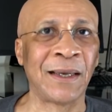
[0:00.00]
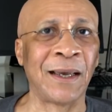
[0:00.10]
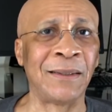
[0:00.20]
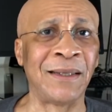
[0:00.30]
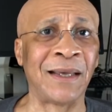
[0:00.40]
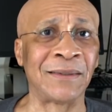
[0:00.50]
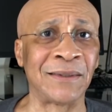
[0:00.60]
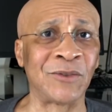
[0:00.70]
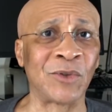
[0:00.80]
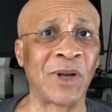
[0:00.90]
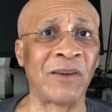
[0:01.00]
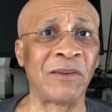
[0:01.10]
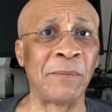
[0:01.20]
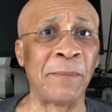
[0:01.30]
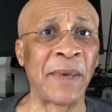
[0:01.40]
And yes, it's going to have
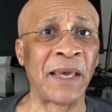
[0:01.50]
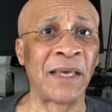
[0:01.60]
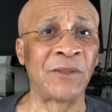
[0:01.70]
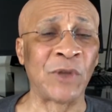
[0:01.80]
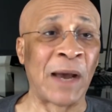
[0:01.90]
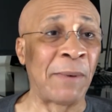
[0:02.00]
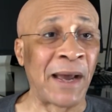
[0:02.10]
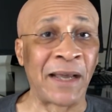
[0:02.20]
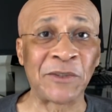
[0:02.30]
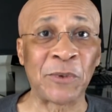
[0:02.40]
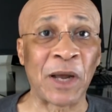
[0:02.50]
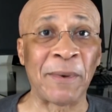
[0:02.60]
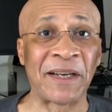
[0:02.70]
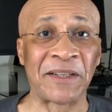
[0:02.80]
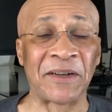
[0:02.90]
a major... I spoke
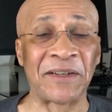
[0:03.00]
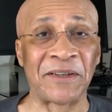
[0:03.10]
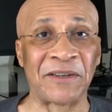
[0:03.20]
about it earlier.